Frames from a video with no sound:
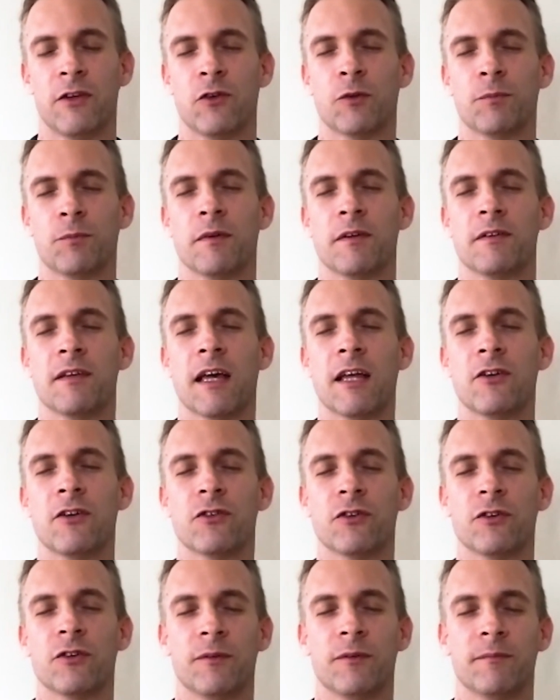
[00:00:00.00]

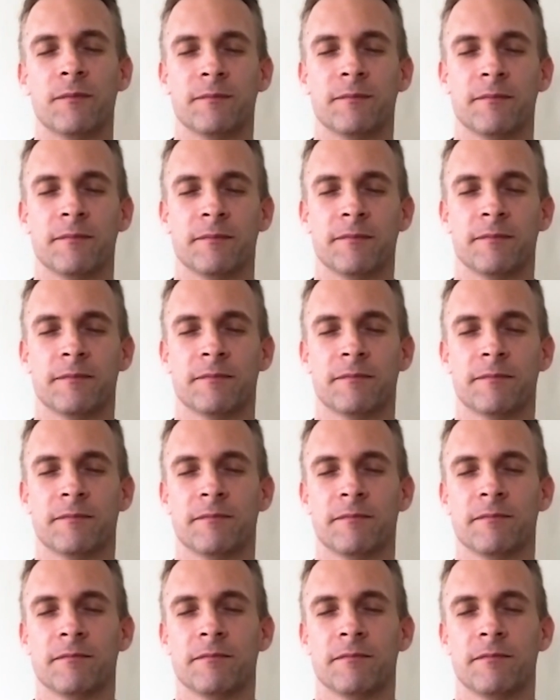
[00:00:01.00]
potential,
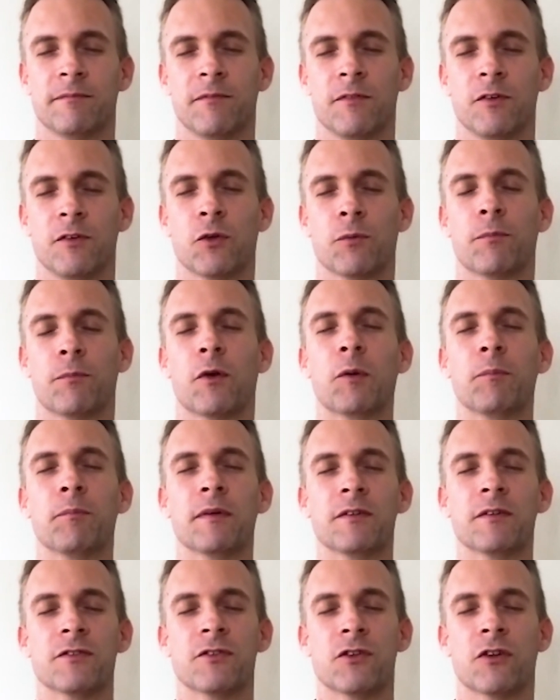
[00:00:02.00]
your
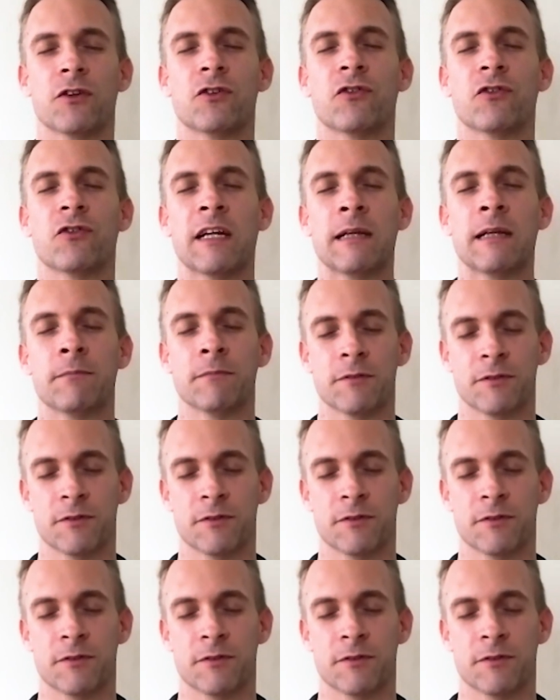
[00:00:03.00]
purpose, your dreams.